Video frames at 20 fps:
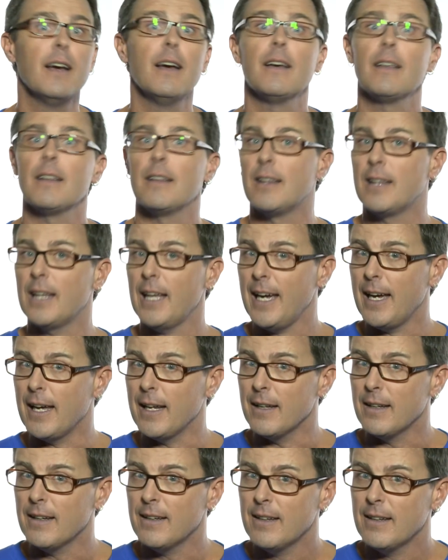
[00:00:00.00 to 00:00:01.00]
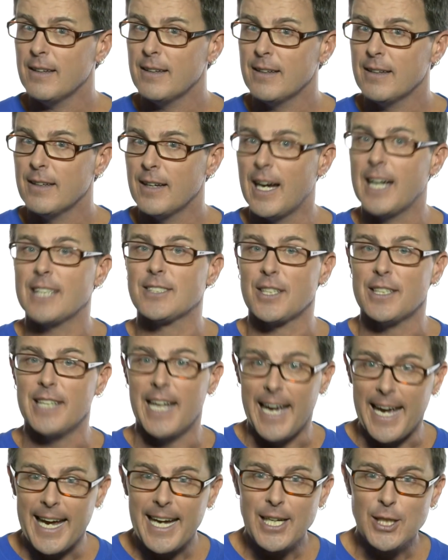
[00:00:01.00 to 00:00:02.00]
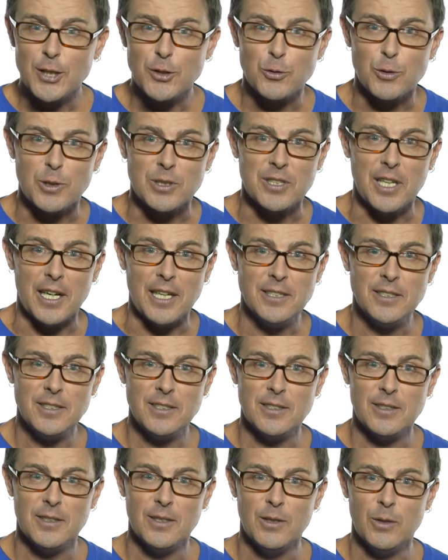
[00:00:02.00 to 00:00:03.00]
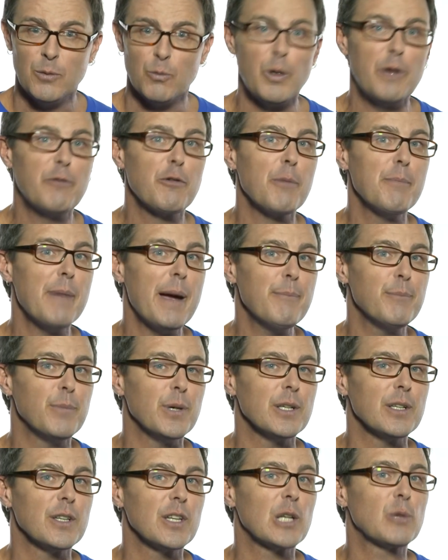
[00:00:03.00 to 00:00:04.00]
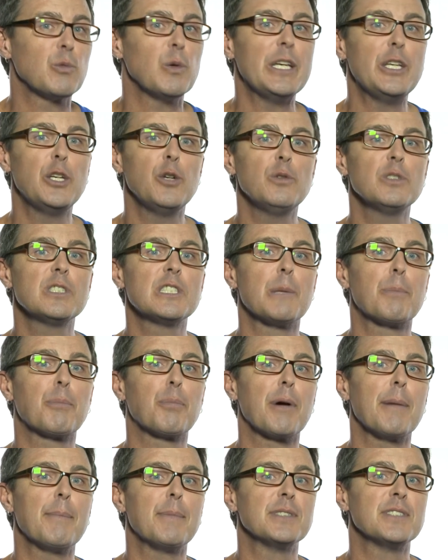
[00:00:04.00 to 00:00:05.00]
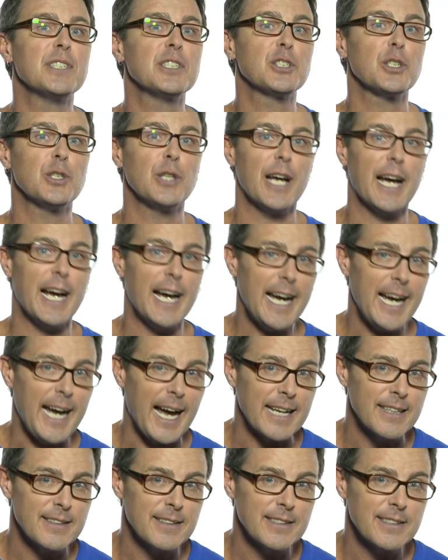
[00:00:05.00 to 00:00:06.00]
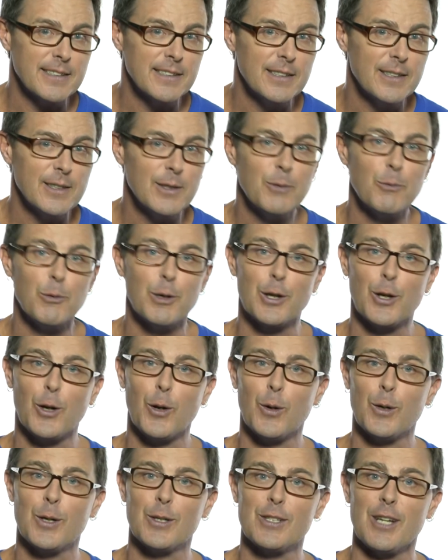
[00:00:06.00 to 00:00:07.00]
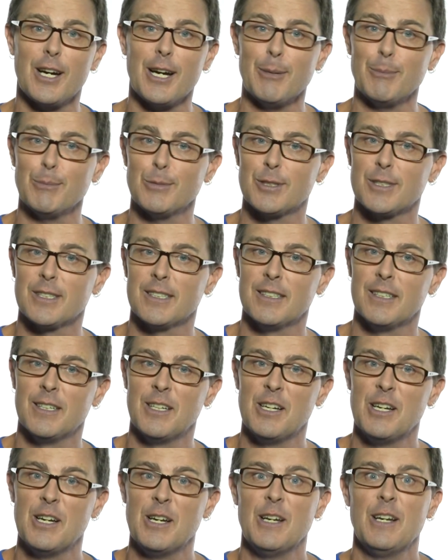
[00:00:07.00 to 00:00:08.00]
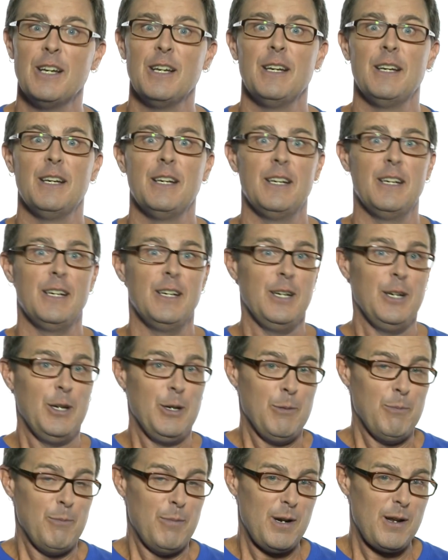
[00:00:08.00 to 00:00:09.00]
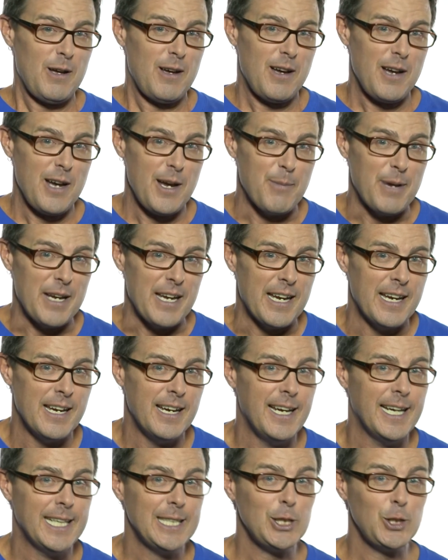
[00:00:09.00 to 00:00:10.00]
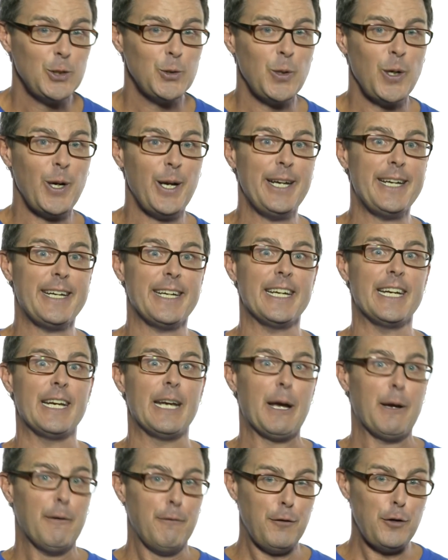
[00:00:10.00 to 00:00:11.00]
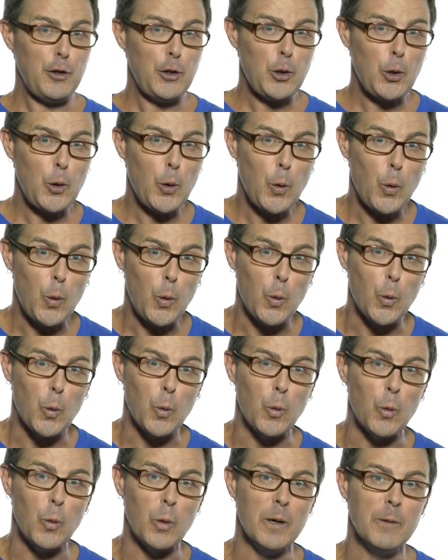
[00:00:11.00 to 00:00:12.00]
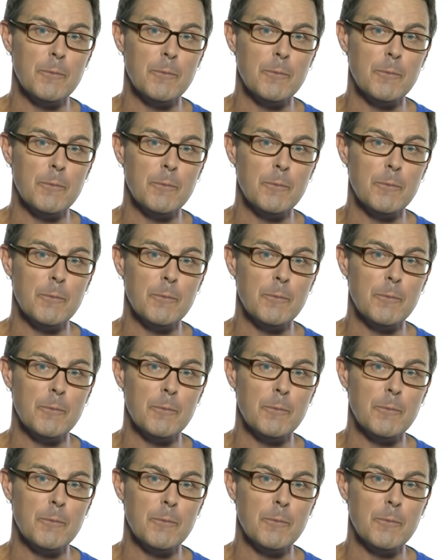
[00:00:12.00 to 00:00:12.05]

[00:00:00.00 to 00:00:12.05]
Then, as an extra test, we remembered that we use the preposition at with clock times. Blimey, crikey, phew!